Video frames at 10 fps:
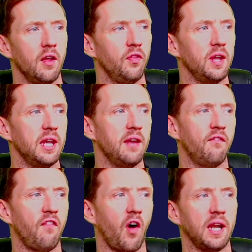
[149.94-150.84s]
the
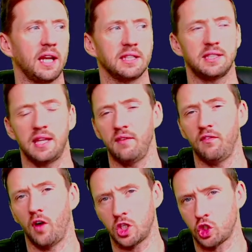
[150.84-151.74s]
finance
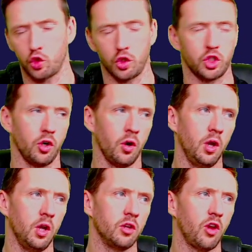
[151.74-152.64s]
DeFi structure.
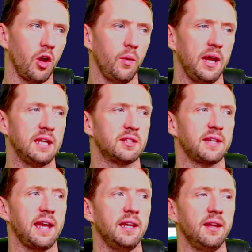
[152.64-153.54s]
So it's
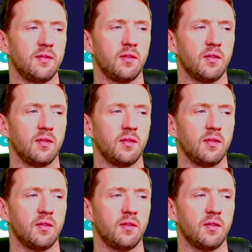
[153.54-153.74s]
saying it's,